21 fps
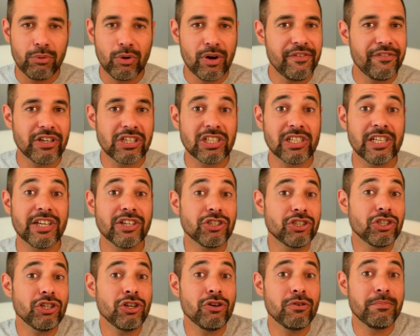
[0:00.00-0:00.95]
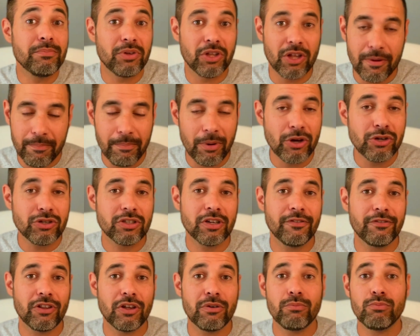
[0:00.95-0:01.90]
previously assumed that most
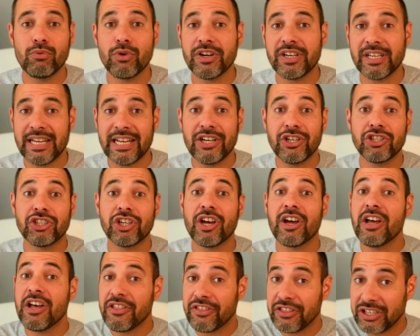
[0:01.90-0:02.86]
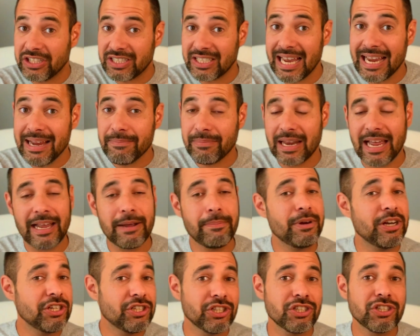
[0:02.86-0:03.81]
of them would injure the same leg,
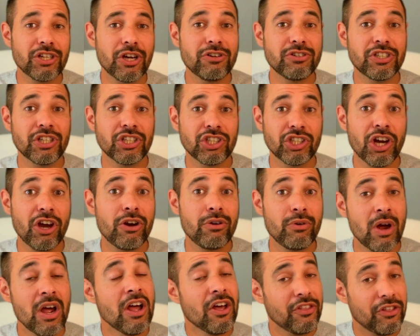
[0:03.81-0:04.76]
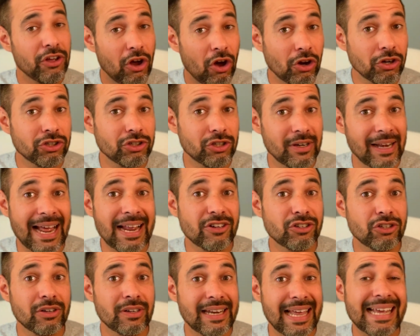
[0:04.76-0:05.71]
but it just goes to show the
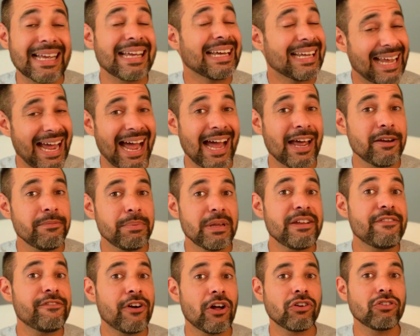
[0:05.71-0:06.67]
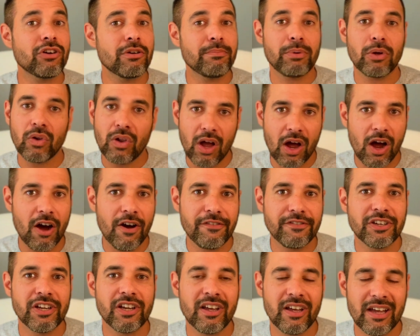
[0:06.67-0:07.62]
contralateral leg can be vulnerable
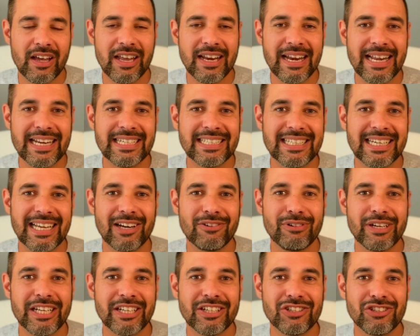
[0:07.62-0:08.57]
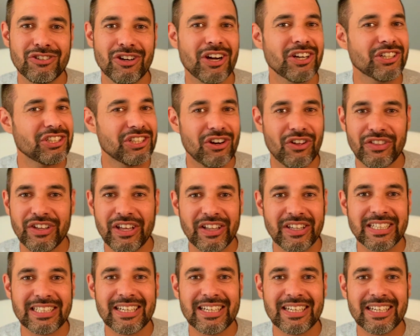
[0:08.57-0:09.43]
after an ACL reconstruction on the other